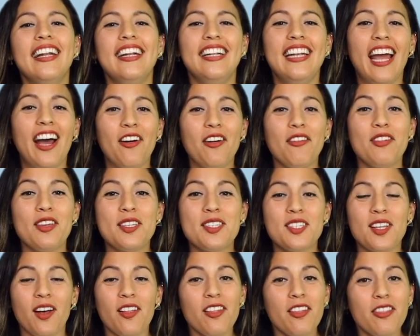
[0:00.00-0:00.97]
Now, if you
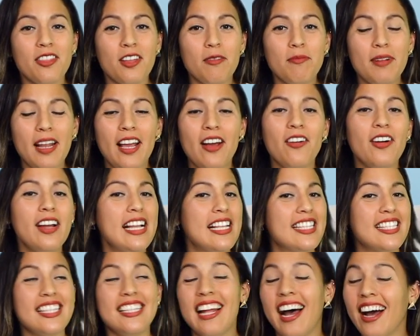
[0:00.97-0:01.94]
saw the thumbnail,
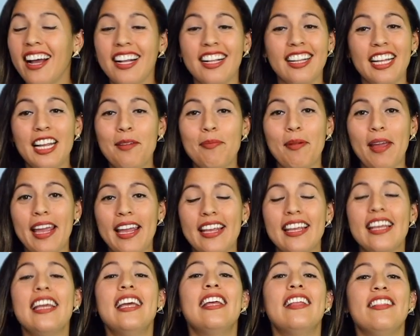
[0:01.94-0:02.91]
it's not
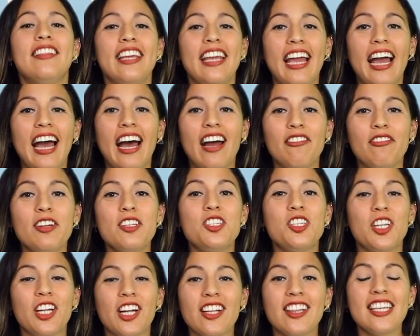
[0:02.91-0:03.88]
clickbait. The average
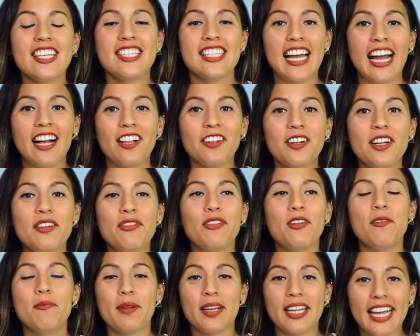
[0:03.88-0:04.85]
yearly salary
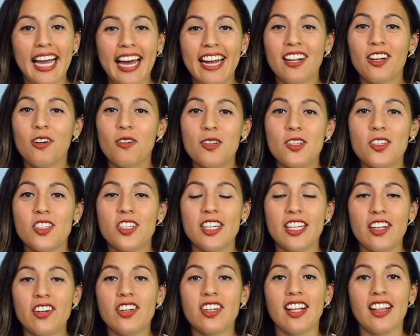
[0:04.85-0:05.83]
for a mechanical
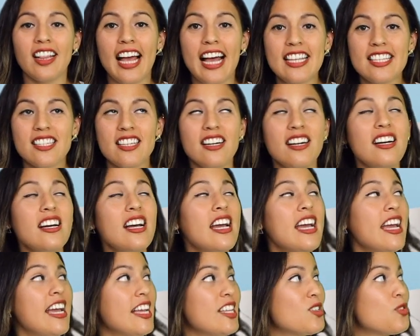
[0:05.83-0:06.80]
engineer in Alaska
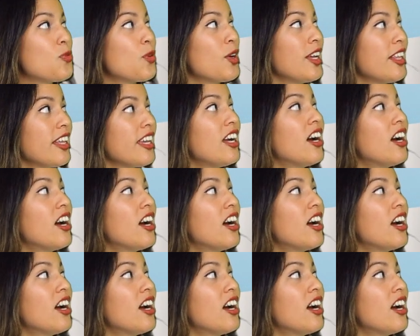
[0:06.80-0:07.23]
is really